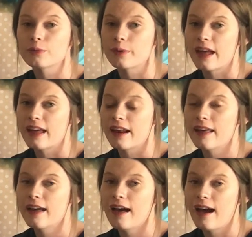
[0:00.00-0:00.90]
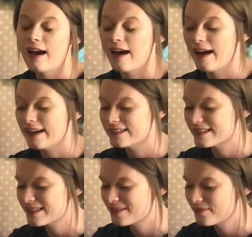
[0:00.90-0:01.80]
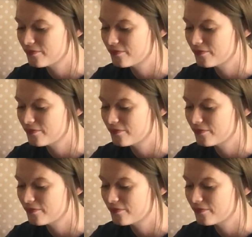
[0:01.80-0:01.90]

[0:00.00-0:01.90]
red eyes.